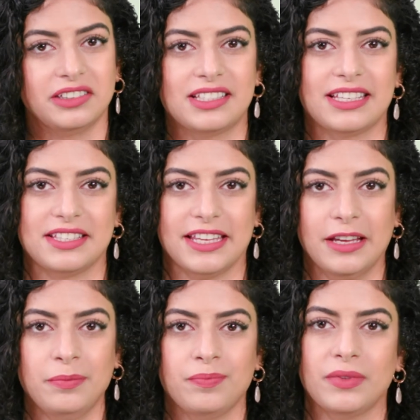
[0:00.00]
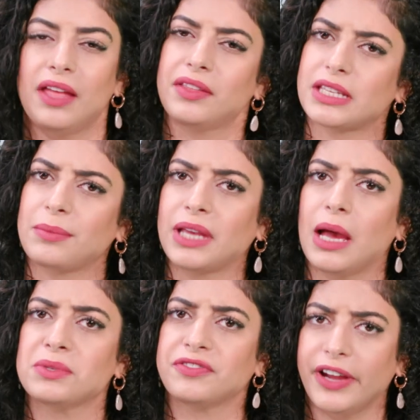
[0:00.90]
distancing and the
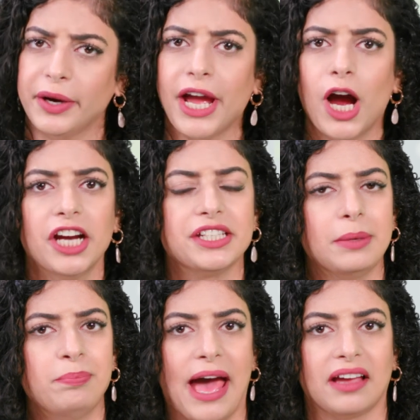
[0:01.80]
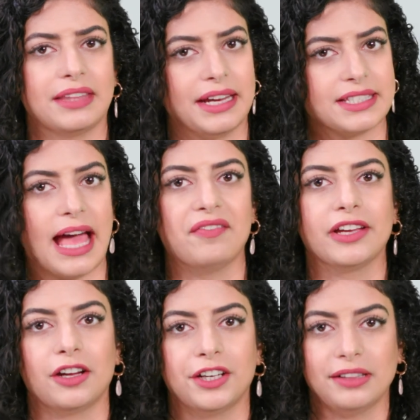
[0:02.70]
sometimes very hard impact that it's
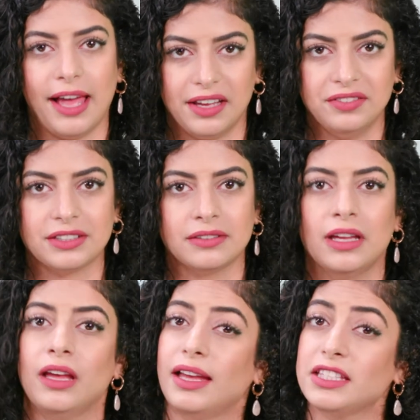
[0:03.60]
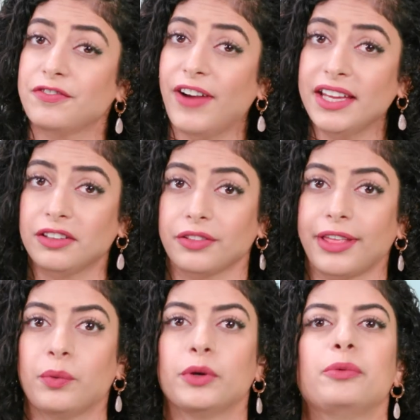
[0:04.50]
having on our lives, it's vital
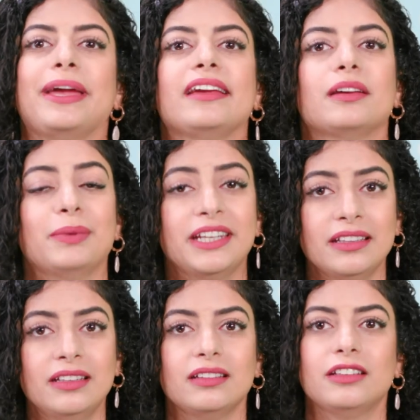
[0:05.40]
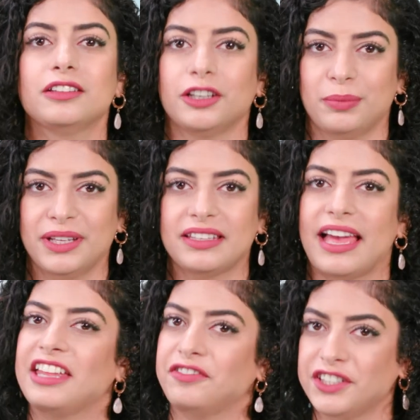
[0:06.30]
that we remain committed, determined,
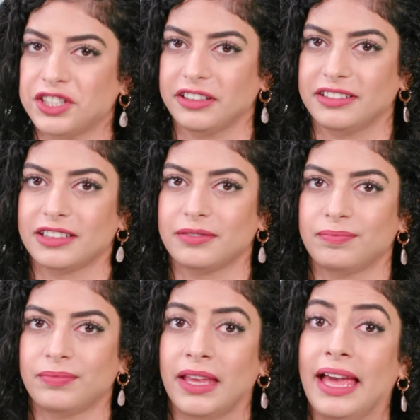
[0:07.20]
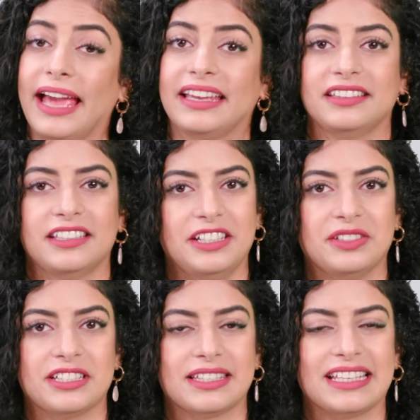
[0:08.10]
and vigilant, and continue
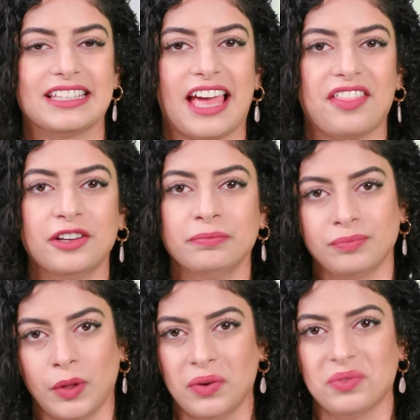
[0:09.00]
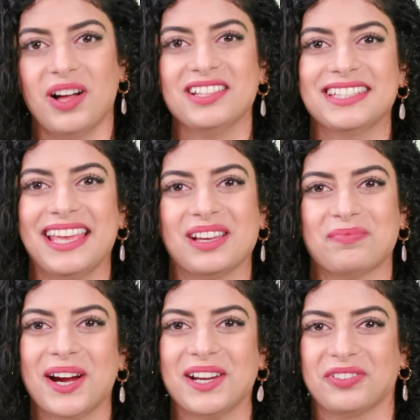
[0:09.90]
to stick together, while staying
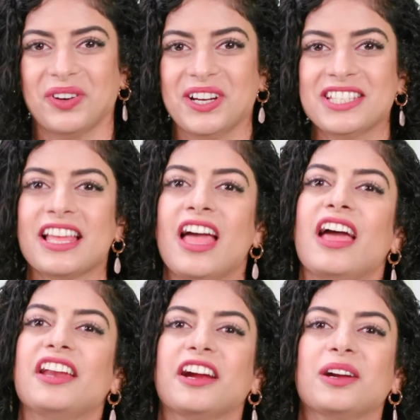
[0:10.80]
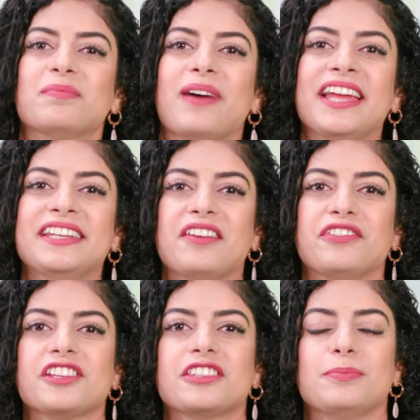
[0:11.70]
apart, of course, in our combined
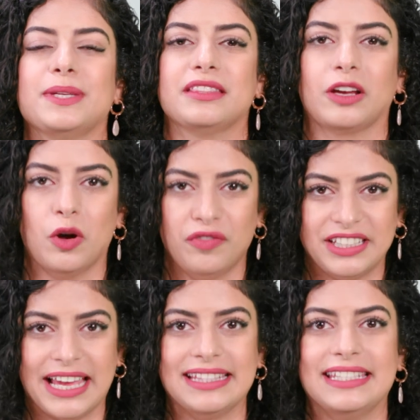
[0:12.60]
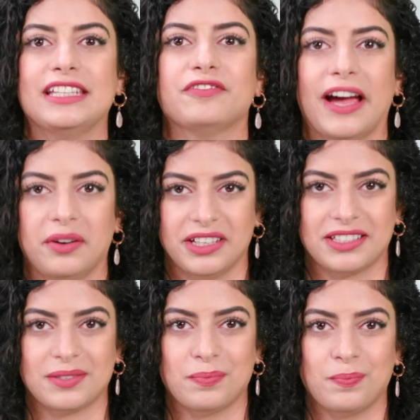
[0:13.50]
effort to beat the COVID-19
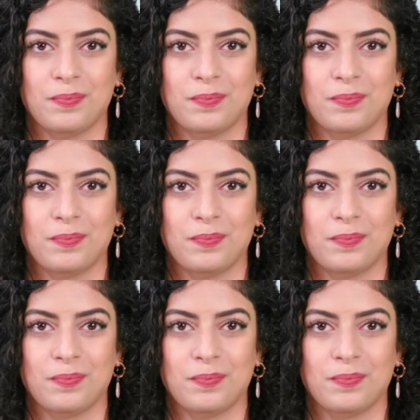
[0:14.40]
virus.